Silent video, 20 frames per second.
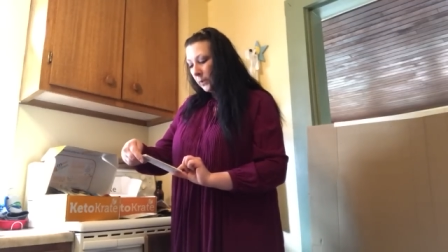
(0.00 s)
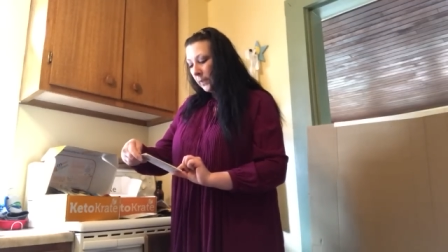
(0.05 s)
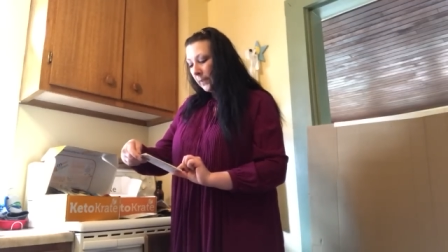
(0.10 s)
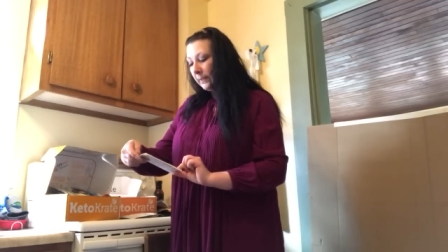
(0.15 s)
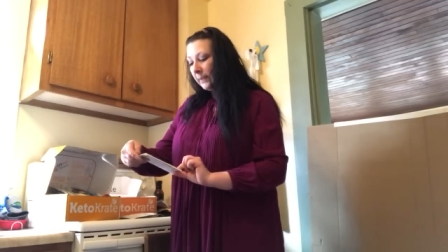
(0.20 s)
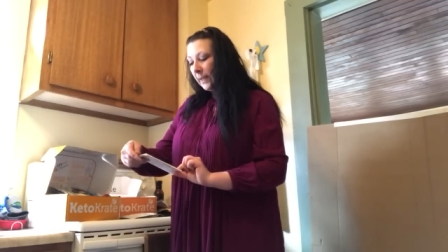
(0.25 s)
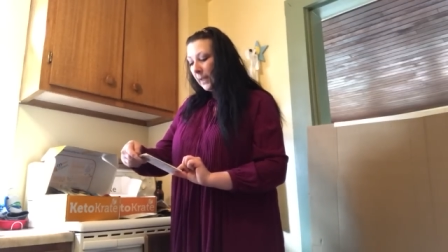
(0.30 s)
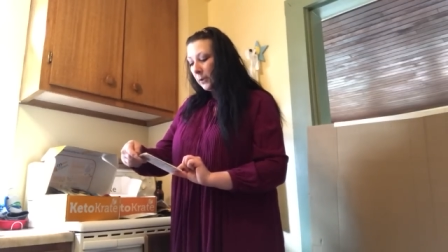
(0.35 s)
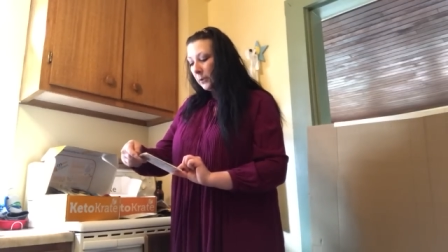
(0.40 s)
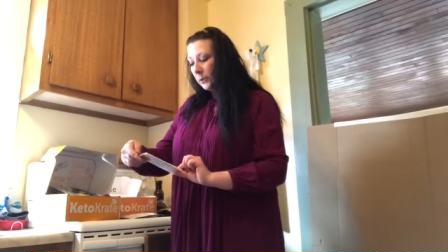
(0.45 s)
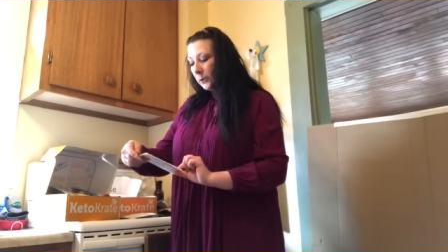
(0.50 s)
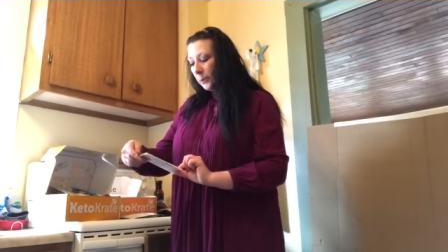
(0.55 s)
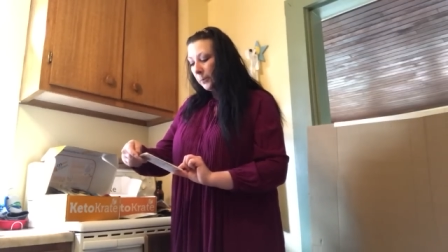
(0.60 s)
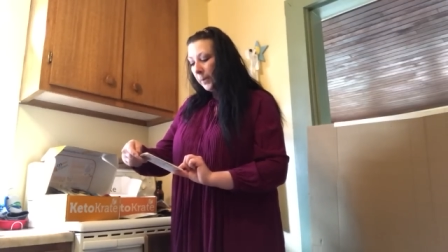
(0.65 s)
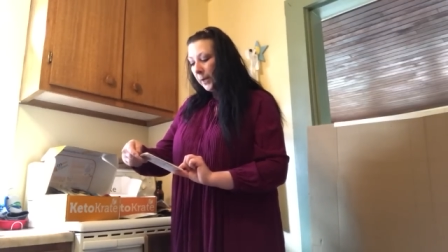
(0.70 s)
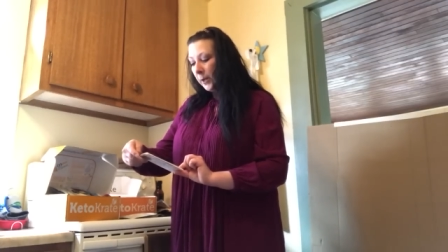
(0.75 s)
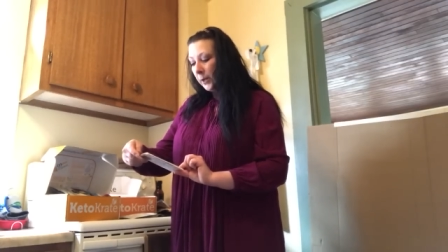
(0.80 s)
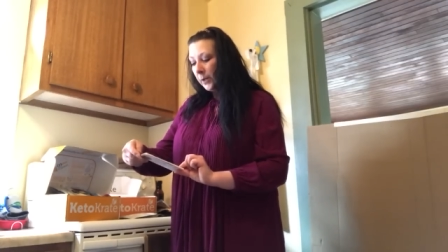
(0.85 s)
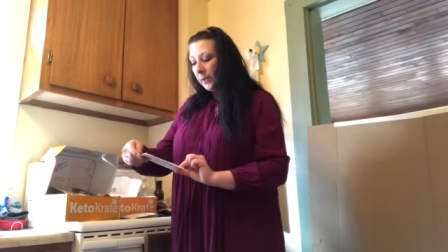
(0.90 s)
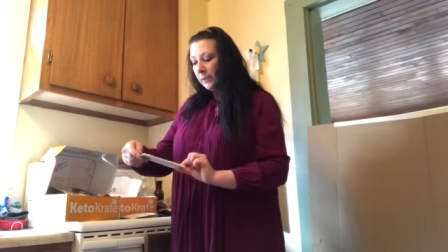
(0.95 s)
that the
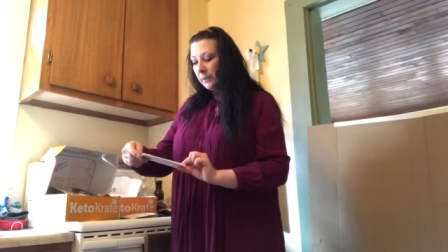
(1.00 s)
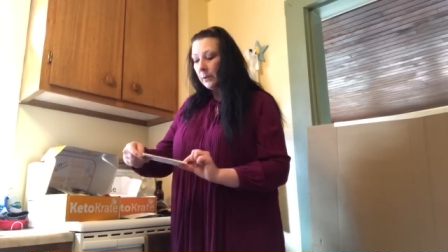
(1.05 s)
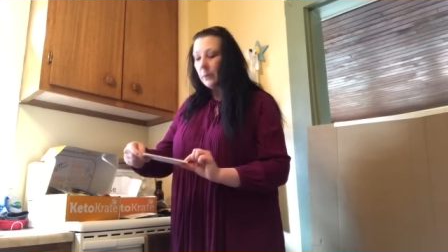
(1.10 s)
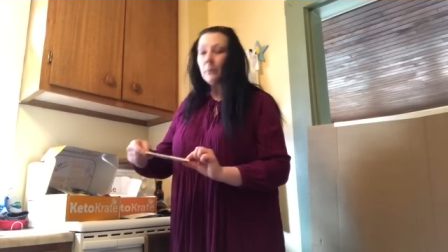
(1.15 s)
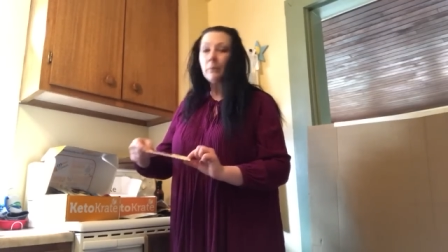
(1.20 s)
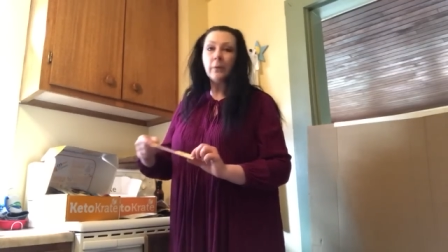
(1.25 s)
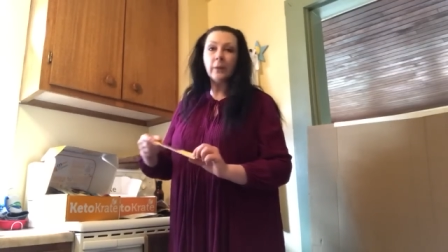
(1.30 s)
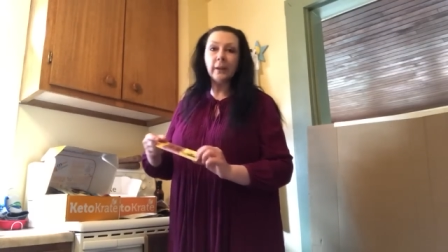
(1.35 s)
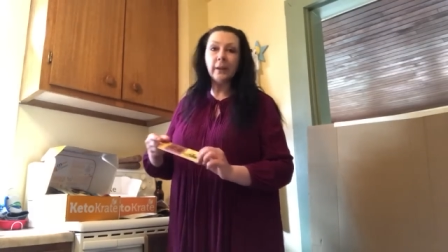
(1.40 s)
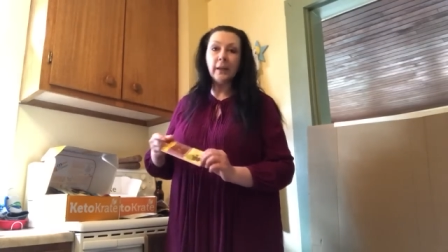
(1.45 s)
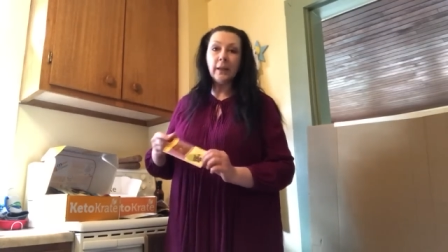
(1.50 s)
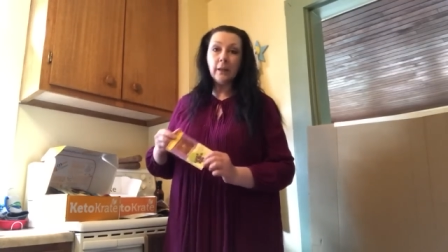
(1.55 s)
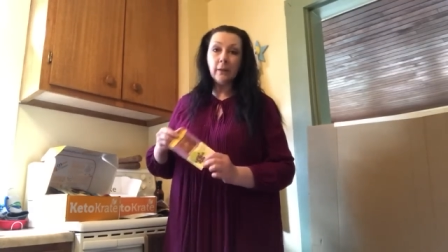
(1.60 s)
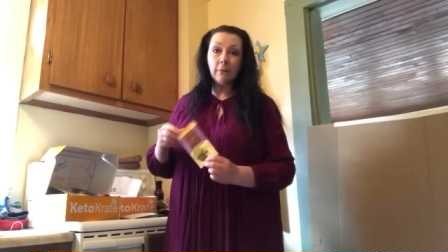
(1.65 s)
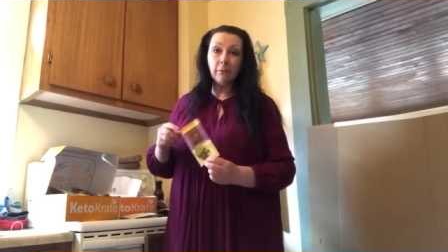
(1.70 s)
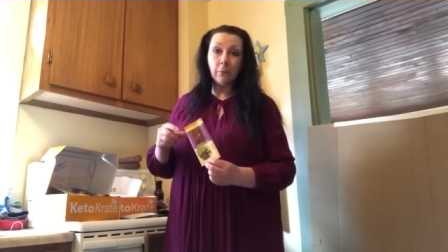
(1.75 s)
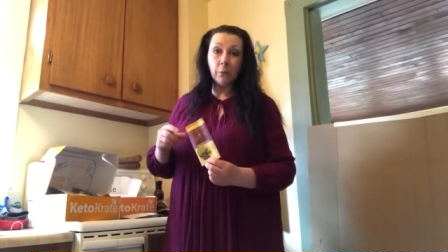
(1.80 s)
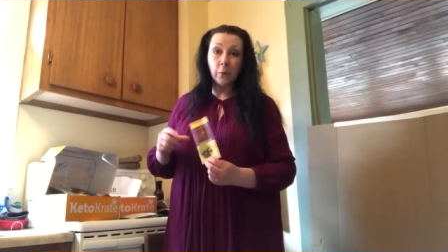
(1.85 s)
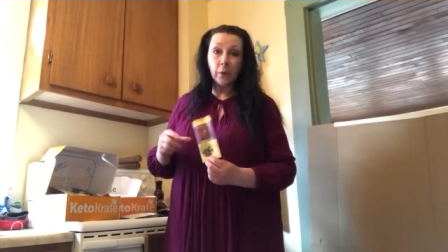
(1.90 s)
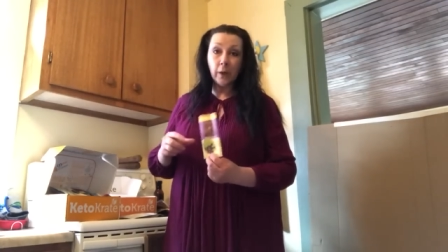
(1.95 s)
elderberries are really
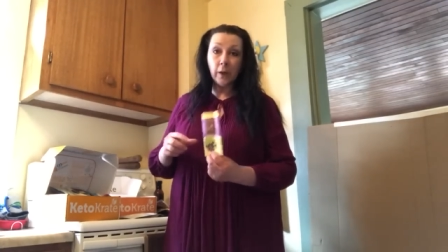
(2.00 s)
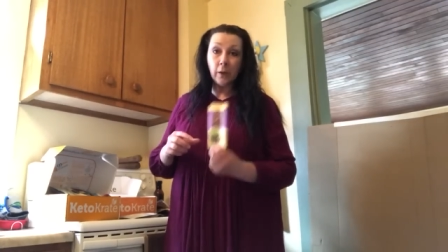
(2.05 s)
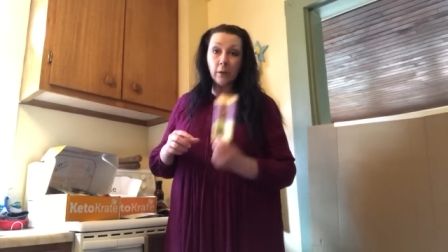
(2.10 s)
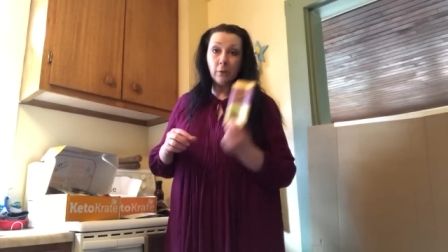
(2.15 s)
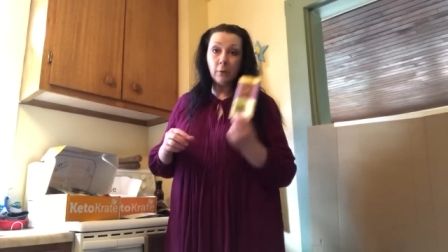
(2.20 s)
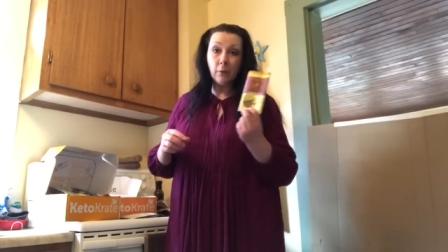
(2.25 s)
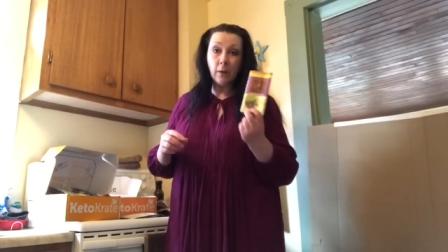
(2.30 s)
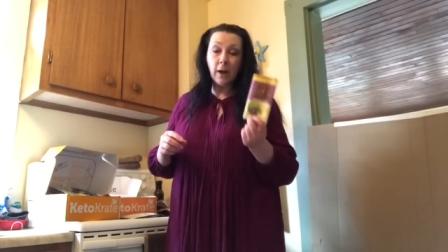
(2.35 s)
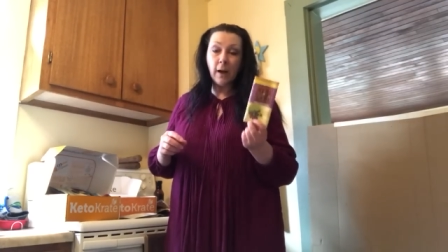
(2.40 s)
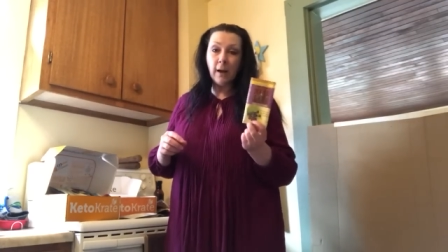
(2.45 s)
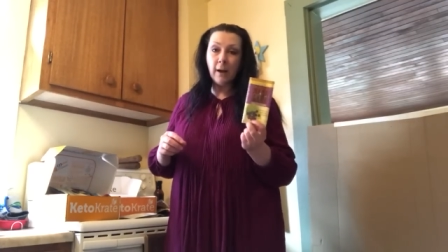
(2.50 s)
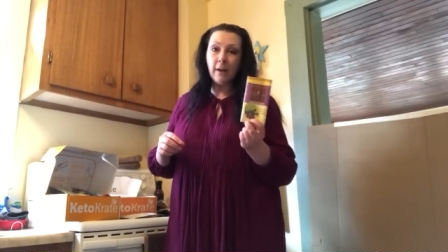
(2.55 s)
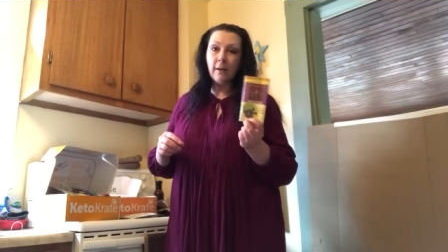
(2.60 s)
good for you.